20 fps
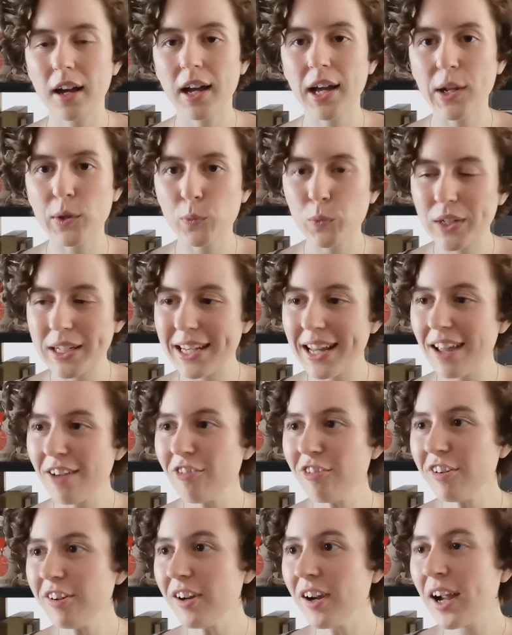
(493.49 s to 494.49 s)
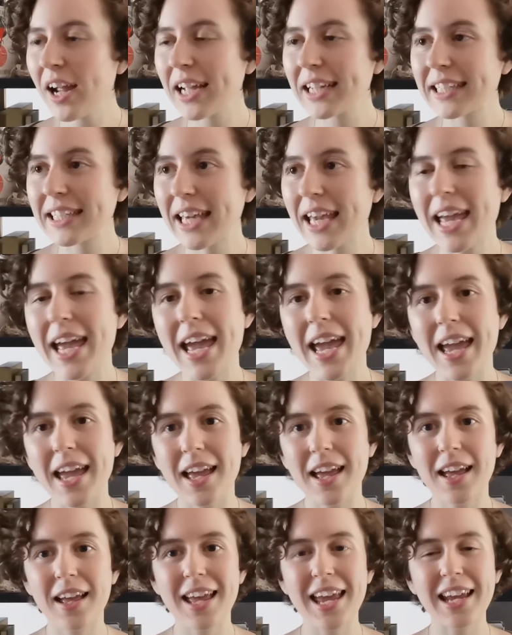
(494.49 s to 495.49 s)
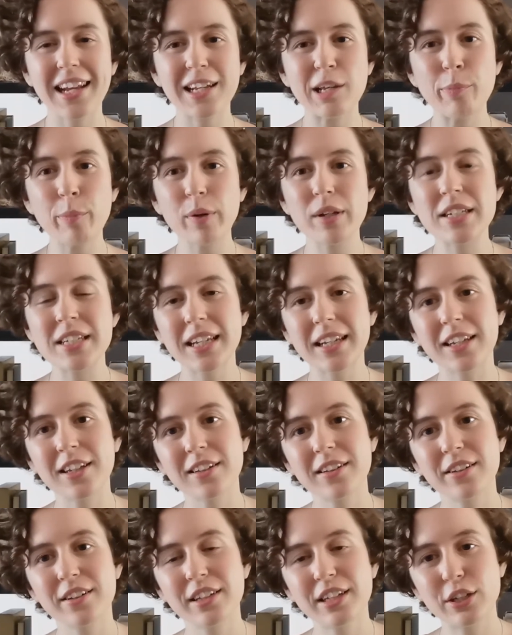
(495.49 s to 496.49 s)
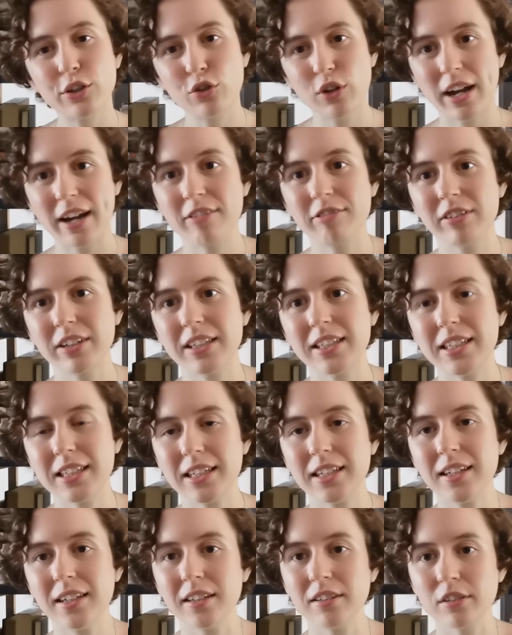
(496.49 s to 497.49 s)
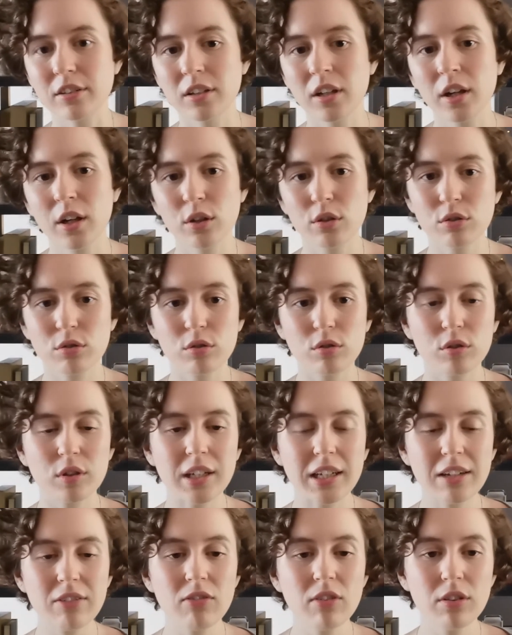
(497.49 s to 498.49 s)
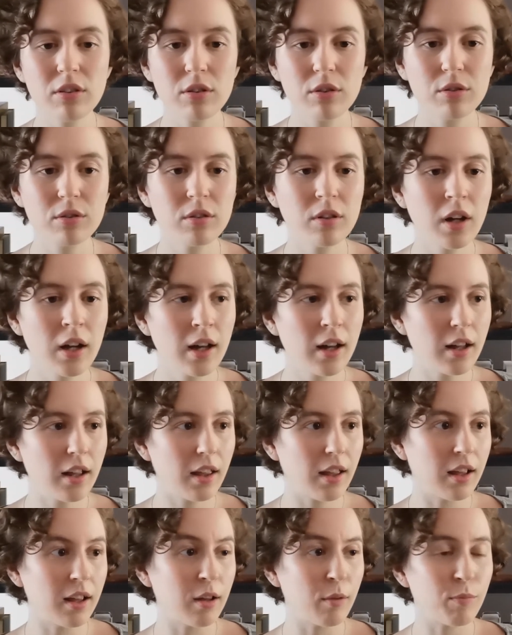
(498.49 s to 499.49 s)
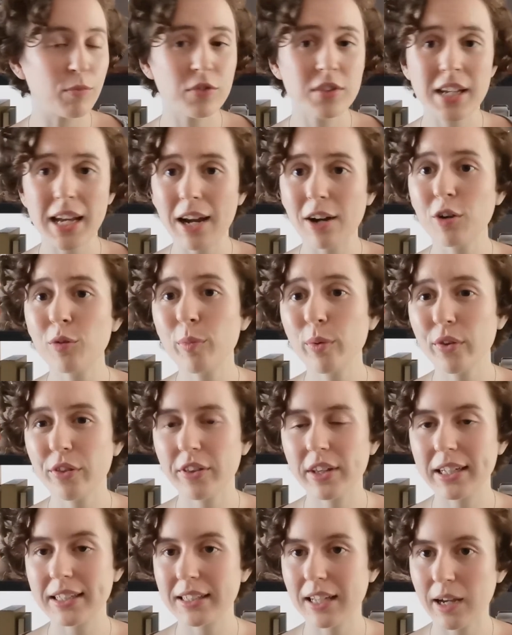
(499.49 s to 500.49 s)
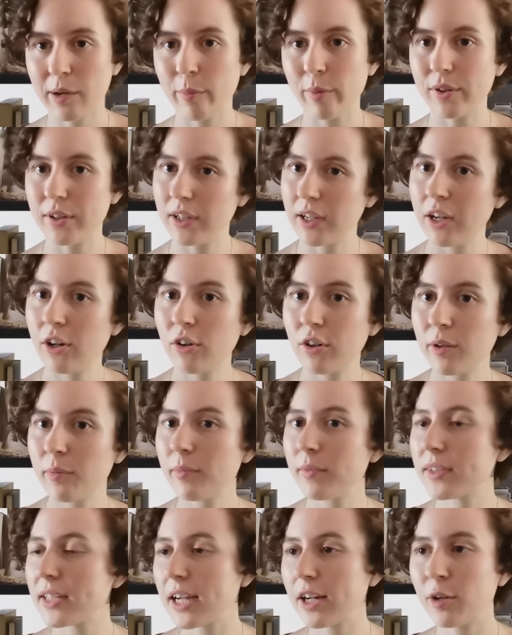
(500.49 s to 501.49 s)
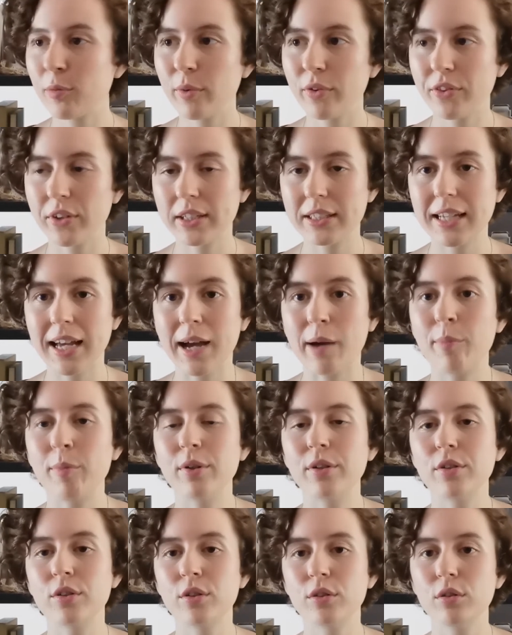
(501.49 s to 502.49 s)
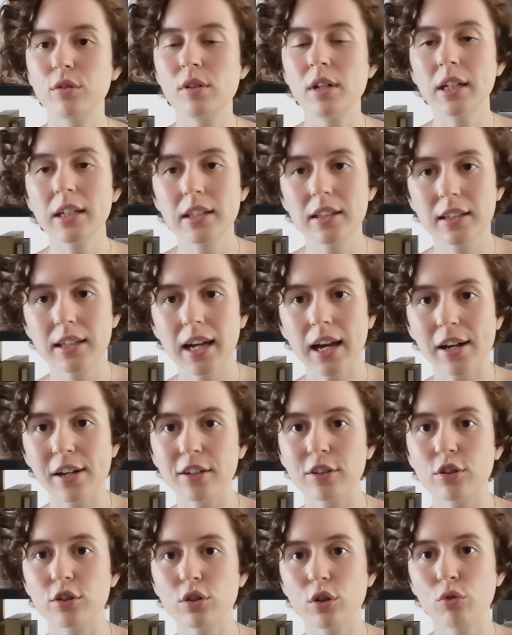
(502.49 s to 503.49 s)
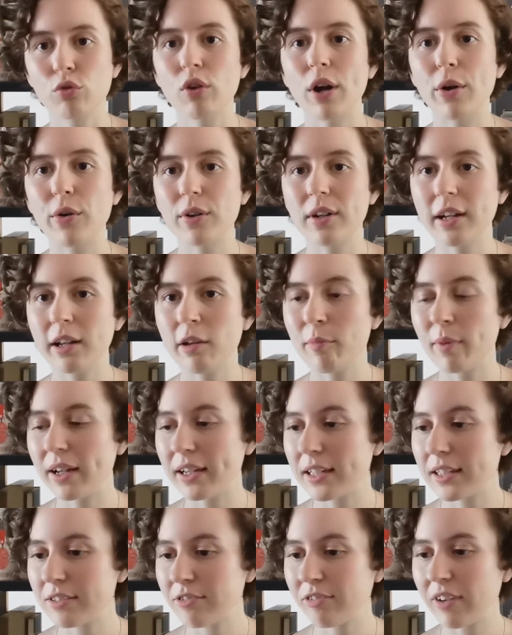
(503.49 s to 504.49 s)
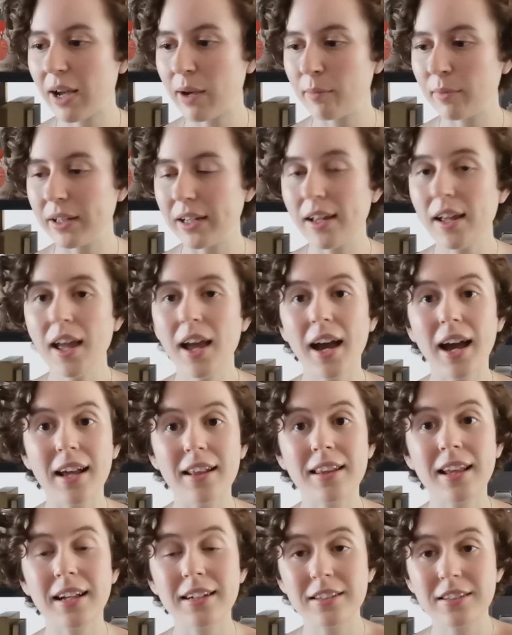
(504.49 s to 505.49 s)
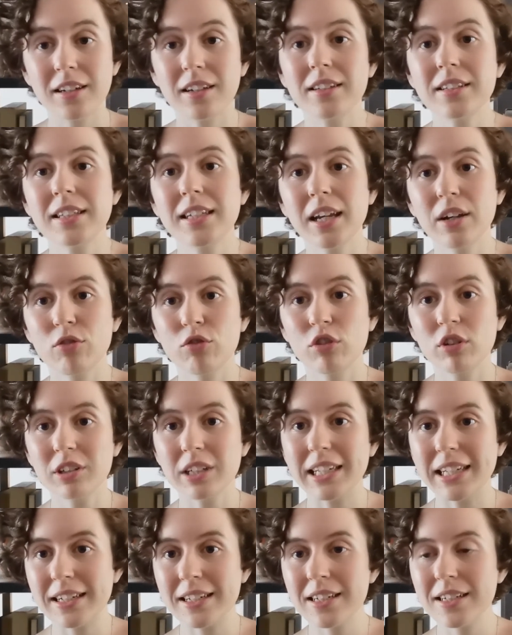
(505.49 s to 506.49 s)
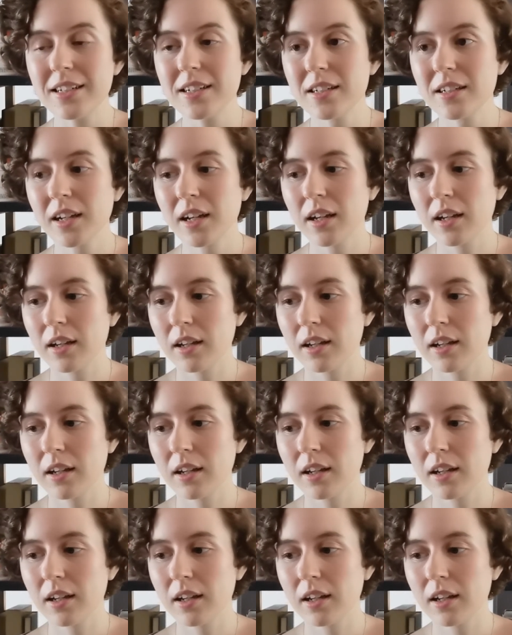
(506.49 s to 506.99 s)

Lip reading: And we never get any particularly graphic details. So even though terrible things happen to Hiram, terrible things happen to the characters around him and his family, and that does get related.